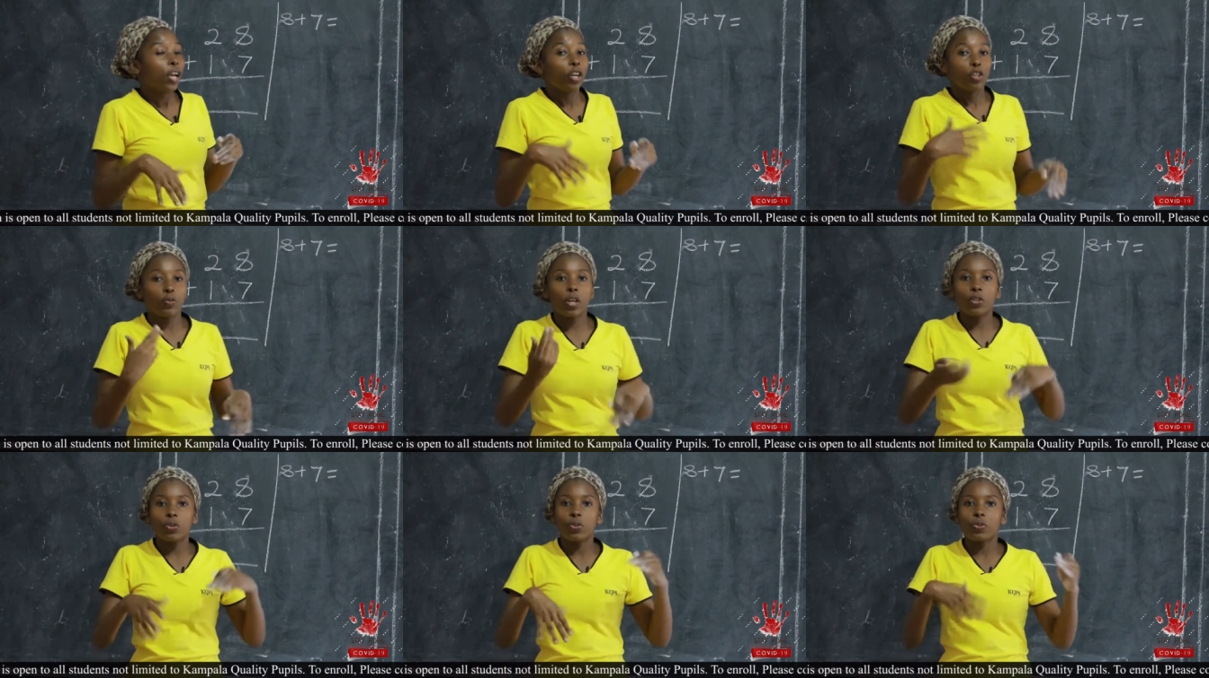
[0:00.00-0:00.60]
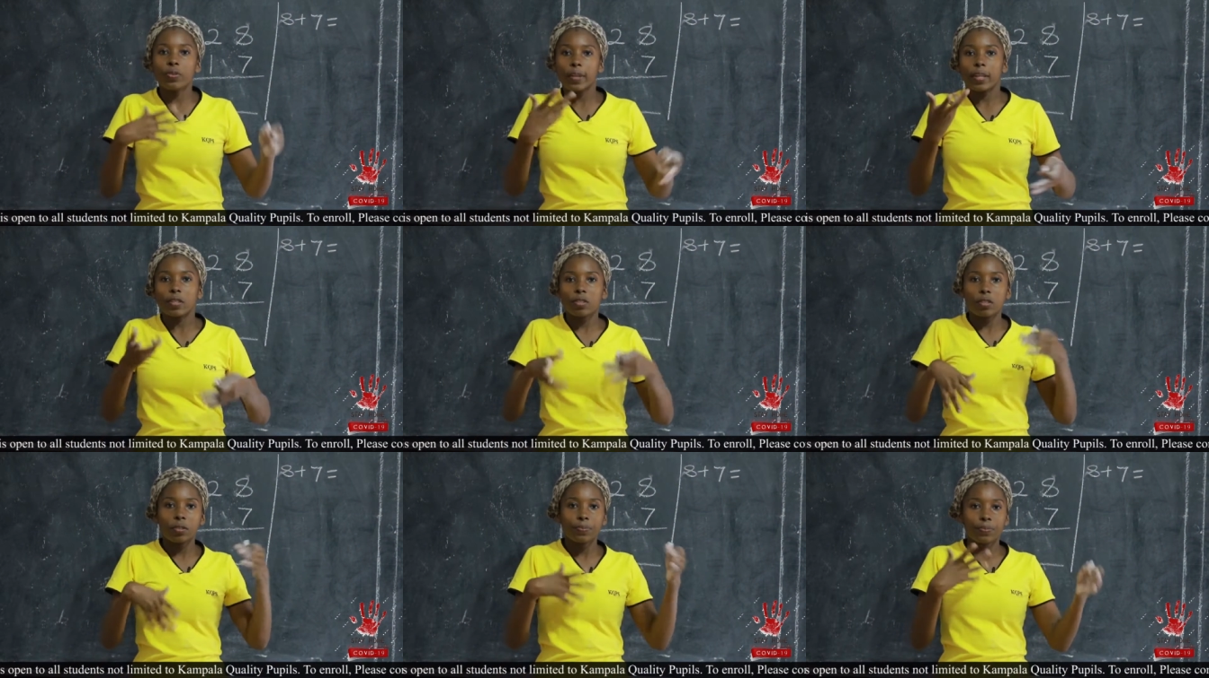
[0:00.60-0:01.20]
Try to do
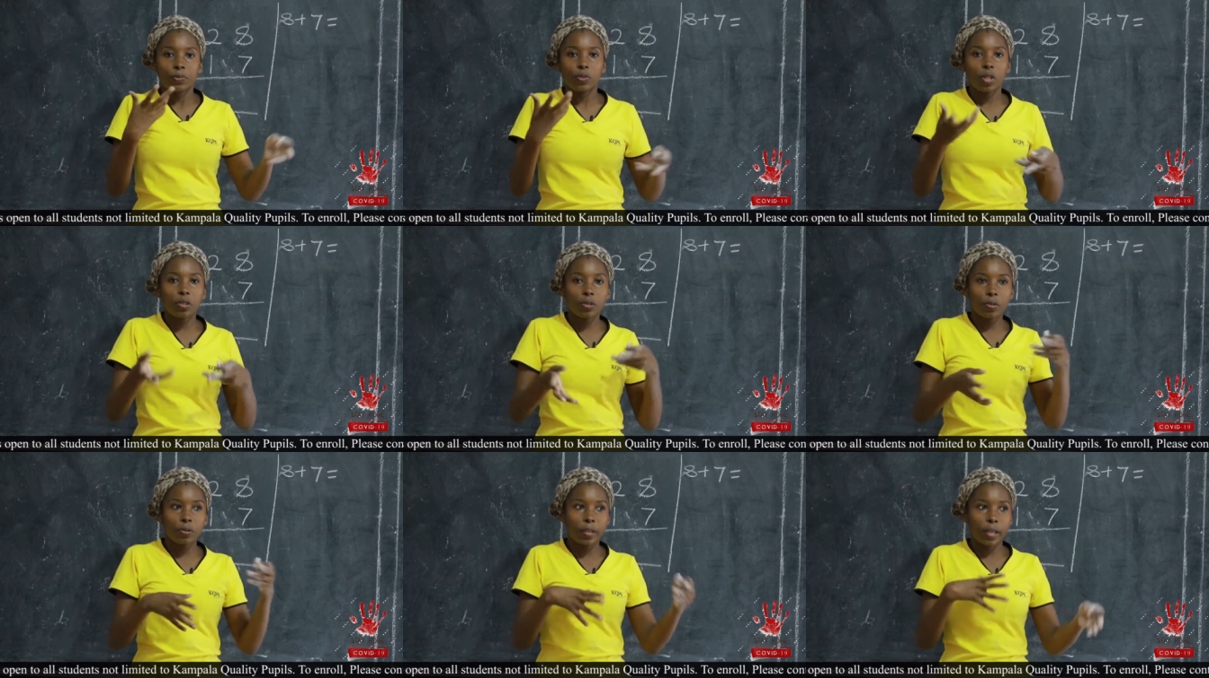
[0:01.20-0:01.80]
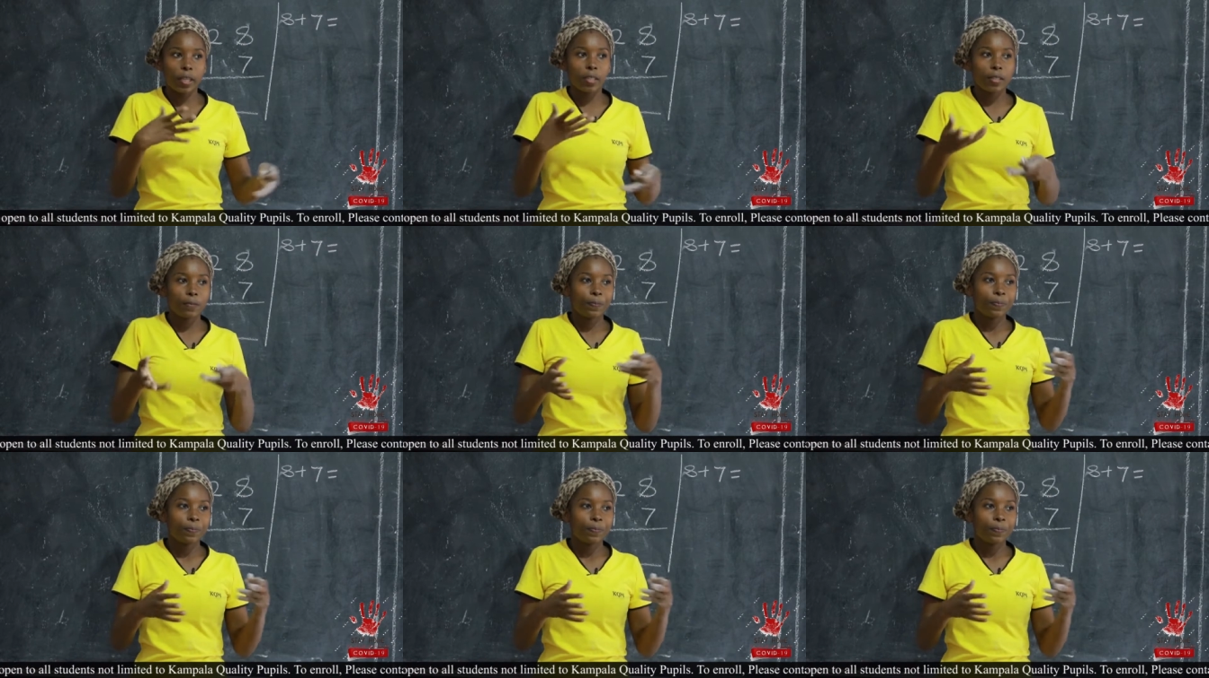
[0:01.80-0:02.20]
that. Try to do that.